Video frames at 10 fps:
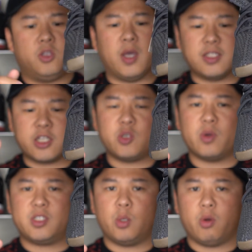do you guys actually
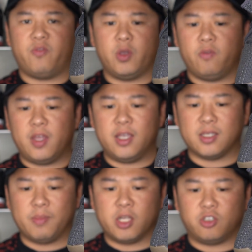want to see a review of
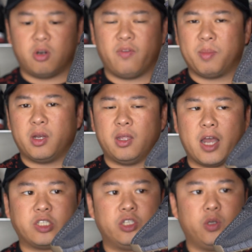these? I'm not sure if I'm going to
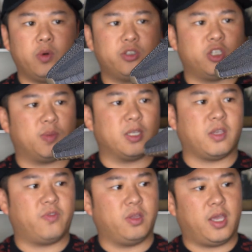actually do one just because
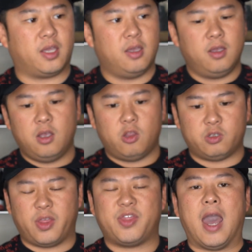I feel like
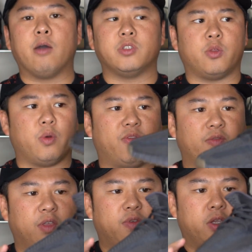there's a thousand
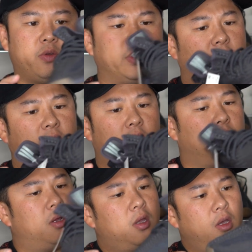350 V2s out
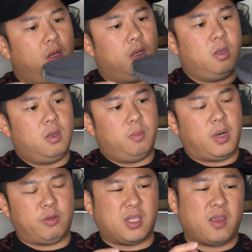there.
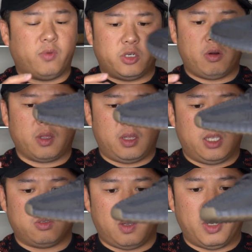But I was thinking of returning
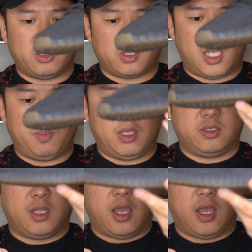these, so I might just keep these